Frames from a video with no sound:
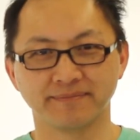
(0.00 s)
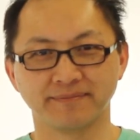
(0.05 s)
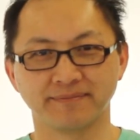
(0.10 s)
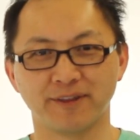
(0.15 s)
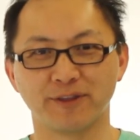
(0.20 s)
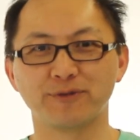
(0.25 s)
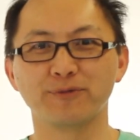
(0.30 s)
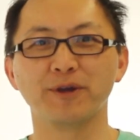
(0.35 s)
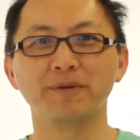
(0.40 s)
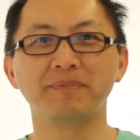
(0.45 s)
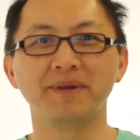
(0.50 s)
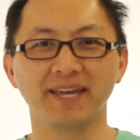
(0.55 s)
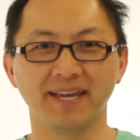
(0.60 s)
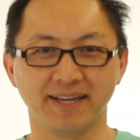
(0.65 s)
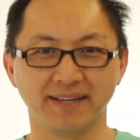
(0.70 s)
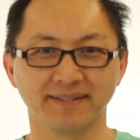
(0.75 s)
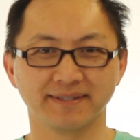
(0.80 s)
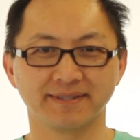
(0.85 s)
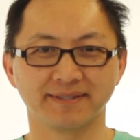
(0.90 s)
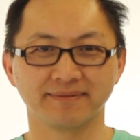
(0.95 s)
The 3
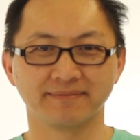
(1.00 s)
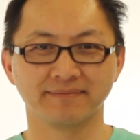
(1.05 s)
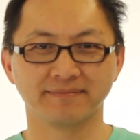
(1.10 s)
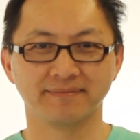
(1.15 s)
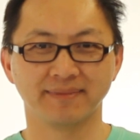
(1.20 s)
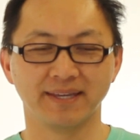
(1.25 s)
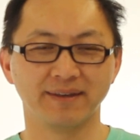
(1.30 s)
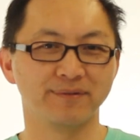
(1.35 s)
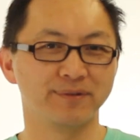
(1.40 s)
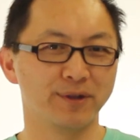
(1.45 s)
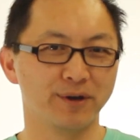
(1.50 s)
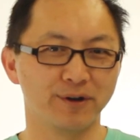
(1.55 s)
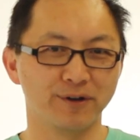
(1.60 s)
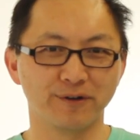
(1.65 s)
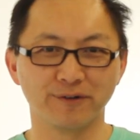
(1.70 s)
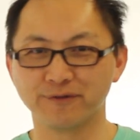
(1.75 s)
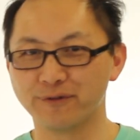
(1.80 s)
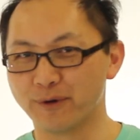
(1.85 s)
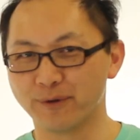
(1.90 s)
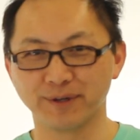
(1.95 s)
P's, even
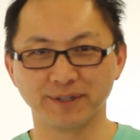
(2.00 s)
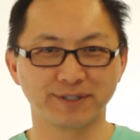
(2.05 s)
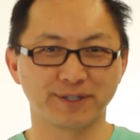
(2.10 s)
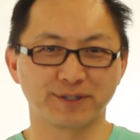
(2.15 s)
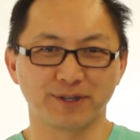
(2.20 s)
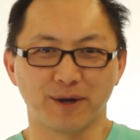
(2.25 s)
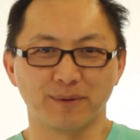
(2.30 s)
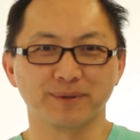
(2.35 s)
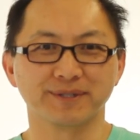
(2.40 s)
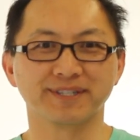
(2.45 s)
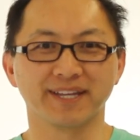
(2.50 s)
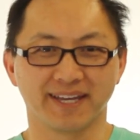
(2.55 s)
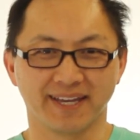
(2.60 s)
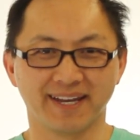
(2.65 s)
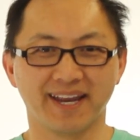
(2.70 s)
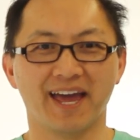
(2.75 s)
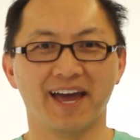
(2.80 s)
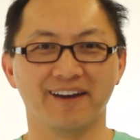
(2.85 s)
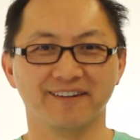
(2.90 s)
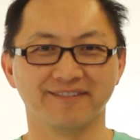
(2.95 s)
though phonies is almost like
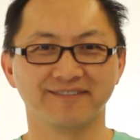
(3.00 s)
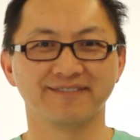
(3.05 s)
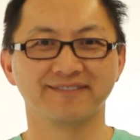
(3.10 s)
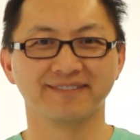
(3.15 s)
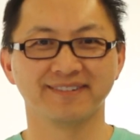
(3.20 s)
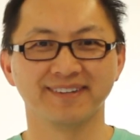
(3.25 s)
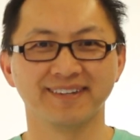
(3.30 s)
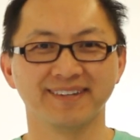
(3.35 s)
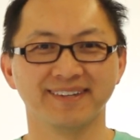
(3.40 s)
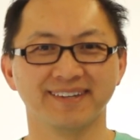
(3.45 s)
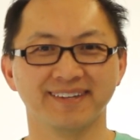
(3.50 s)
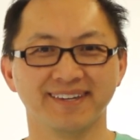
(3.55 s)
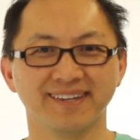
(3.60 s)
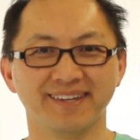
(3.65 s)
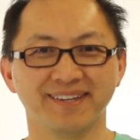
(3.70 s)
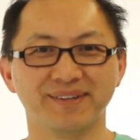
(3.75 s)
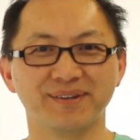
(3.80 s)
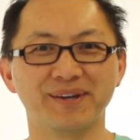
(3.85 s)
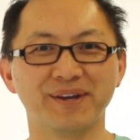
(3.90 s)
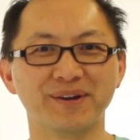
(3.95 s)
an
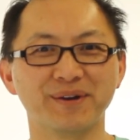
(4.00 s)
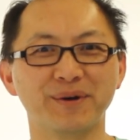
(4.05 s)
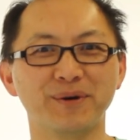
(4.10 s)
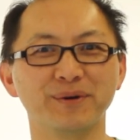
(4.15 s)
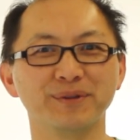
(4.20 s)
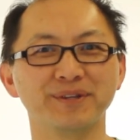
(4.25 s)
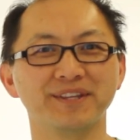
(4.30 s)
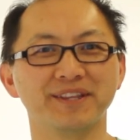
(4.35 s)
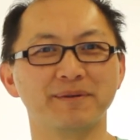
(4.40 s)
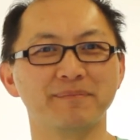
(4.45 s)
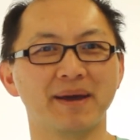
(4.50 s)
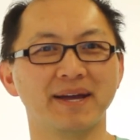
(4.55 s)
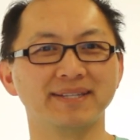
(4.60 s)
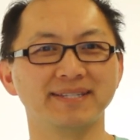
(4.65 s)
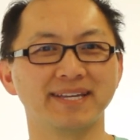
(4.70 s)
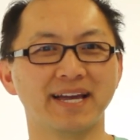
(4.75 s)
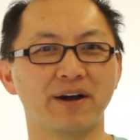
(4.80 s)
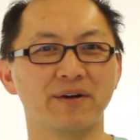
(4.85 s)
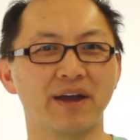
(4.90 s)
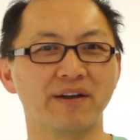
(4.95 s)
F. You hear Holden
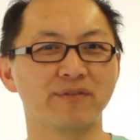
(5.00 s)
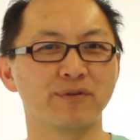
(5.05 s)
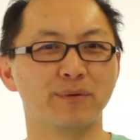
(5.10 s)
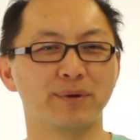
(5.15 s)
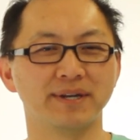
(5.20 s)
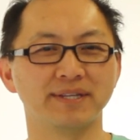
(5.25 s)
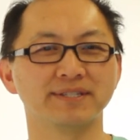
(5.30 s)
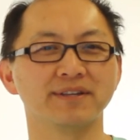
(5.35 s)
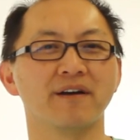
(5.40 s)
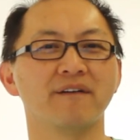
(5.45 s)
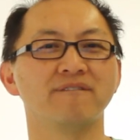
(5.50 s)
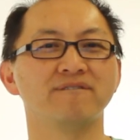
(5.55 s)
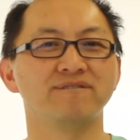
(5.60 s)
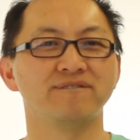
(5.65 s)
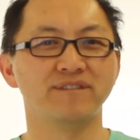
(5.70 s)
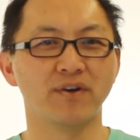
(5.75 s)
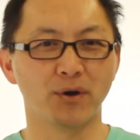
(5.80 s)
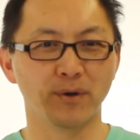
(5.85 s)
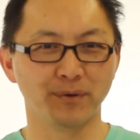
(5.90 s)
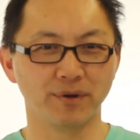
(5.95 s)
lamenting how everyone is a
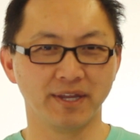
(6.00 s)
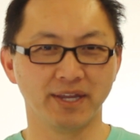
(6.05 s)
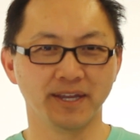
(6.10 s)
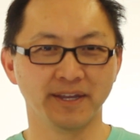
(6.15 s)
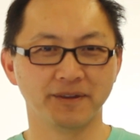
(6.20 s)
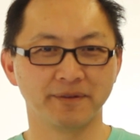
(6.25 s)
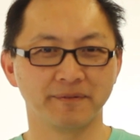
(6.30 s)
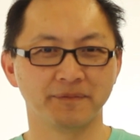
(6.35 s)
phony.